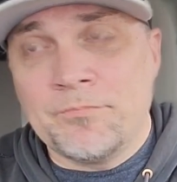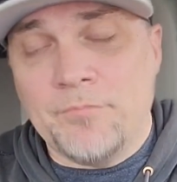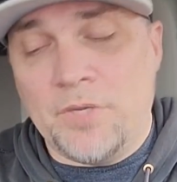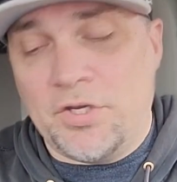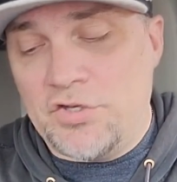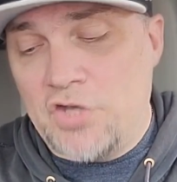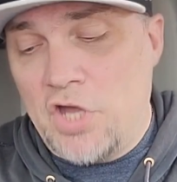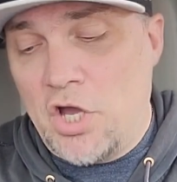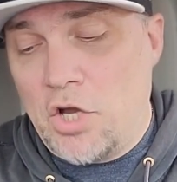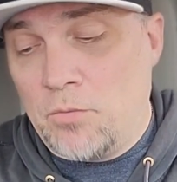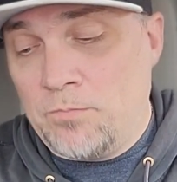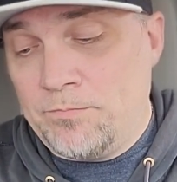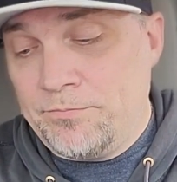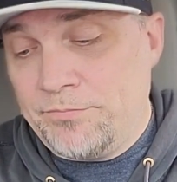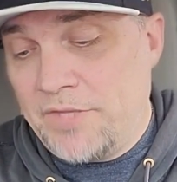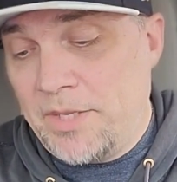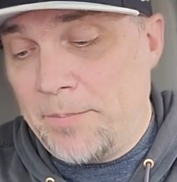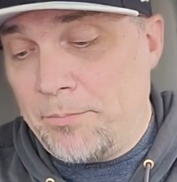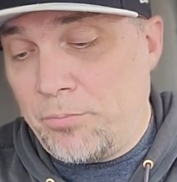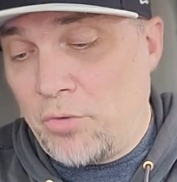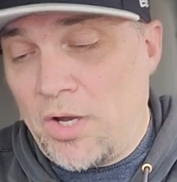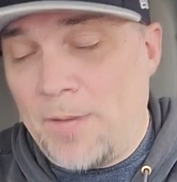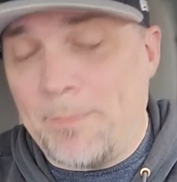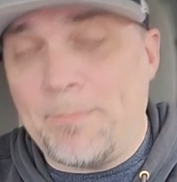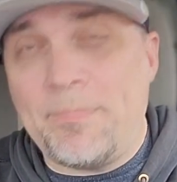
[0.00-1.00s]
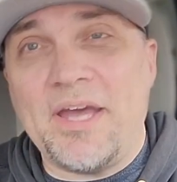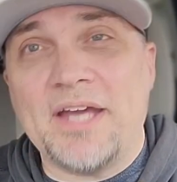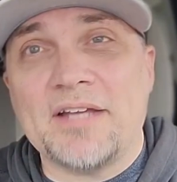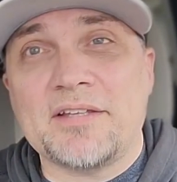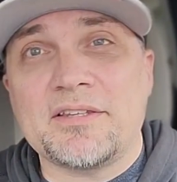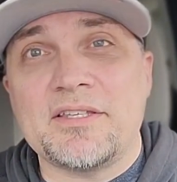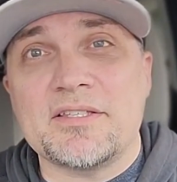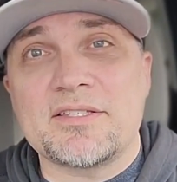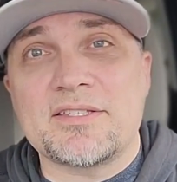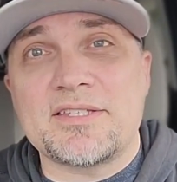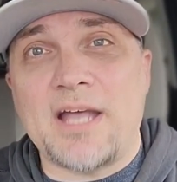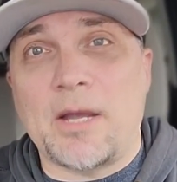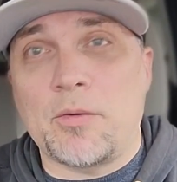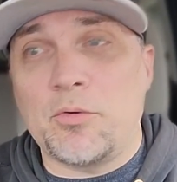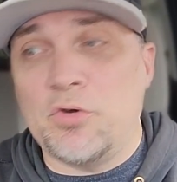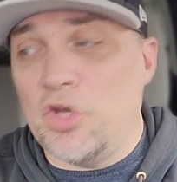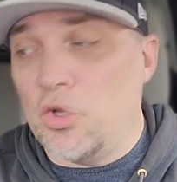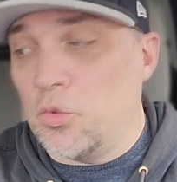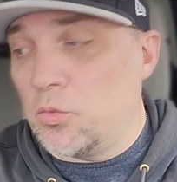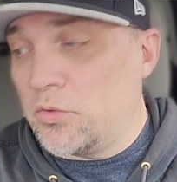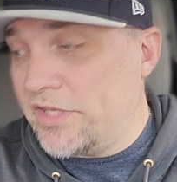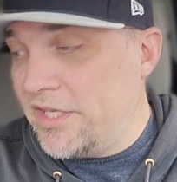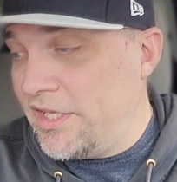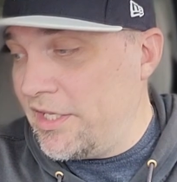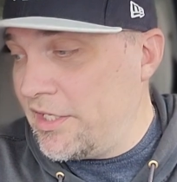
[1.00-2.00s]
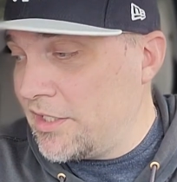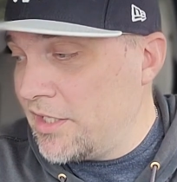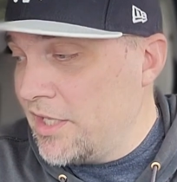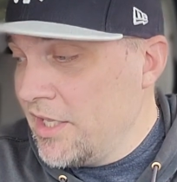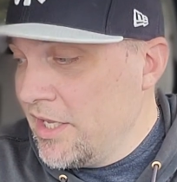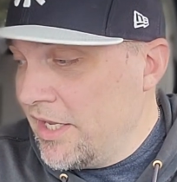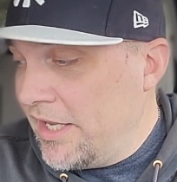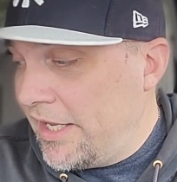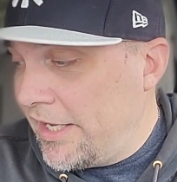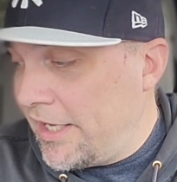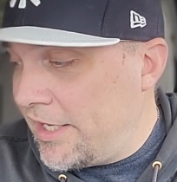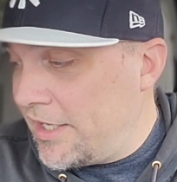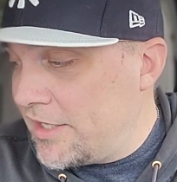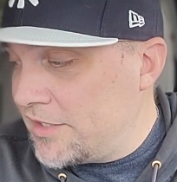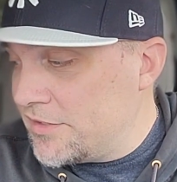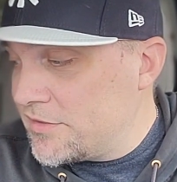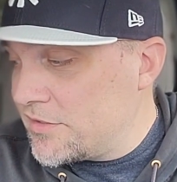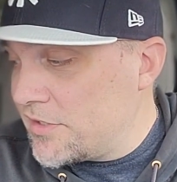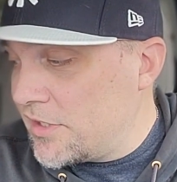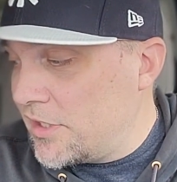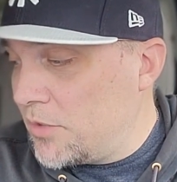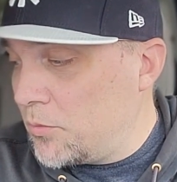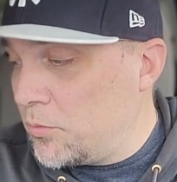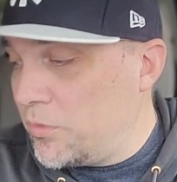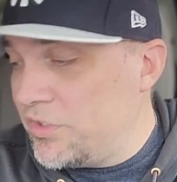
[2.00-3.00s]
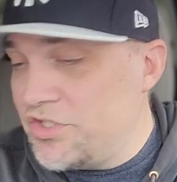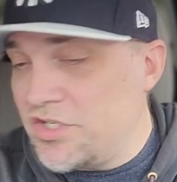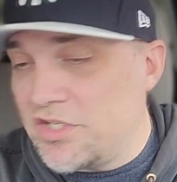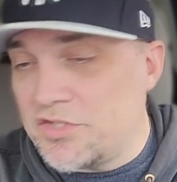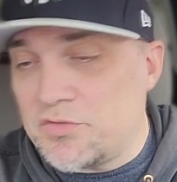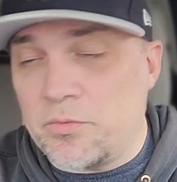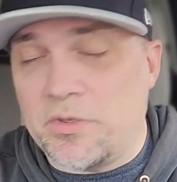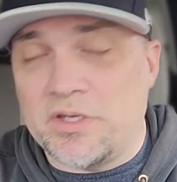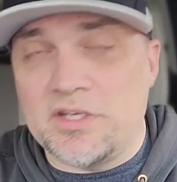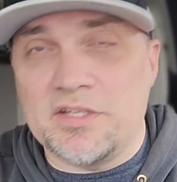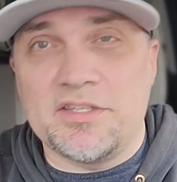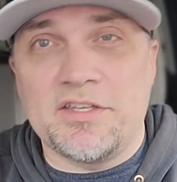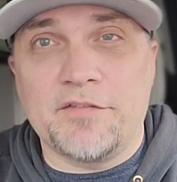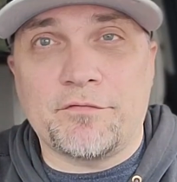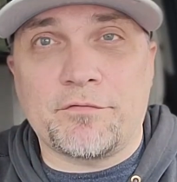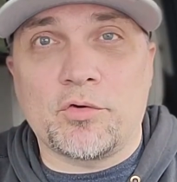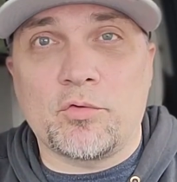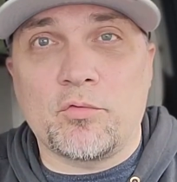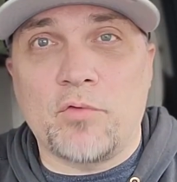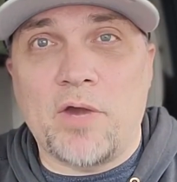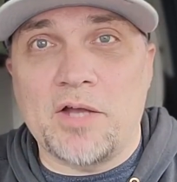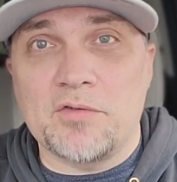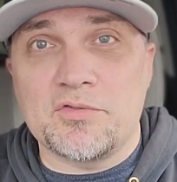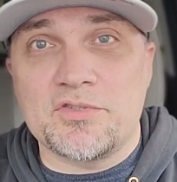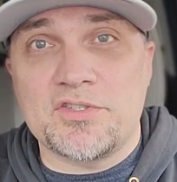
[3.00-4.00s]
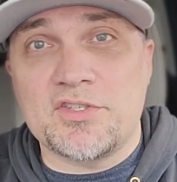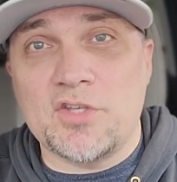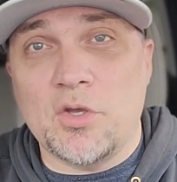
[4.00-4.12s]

but no, they brought back the Sourdough King, and we just went a different route.